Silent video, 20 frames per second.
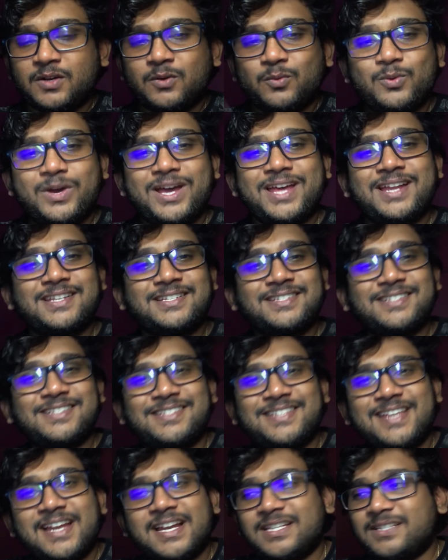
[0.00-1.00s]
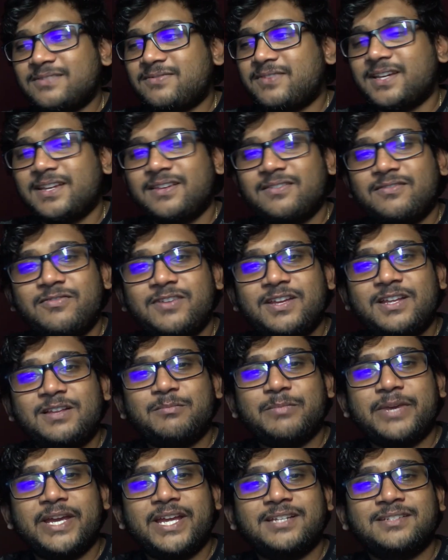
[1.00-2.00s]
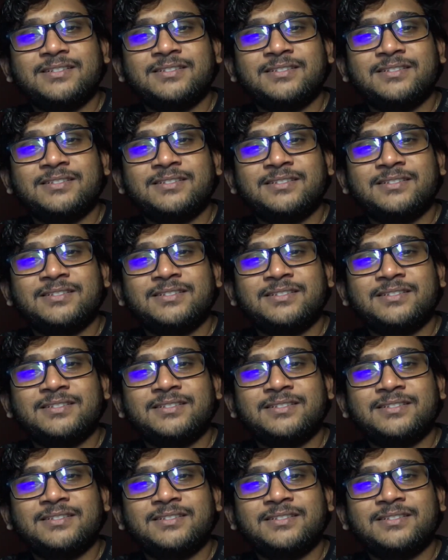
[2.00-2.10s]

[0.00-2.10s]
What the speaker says: Where is the satisfying feel, man?